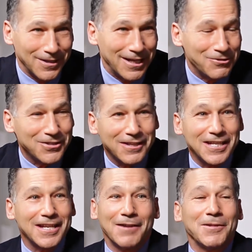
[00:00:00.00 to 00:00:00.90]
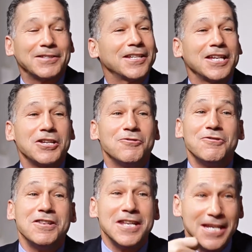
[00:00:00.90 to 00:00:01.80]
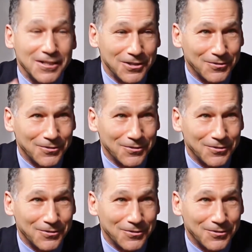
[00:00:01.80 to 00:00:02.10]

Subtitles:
And there's nothing, I'm not saying you need to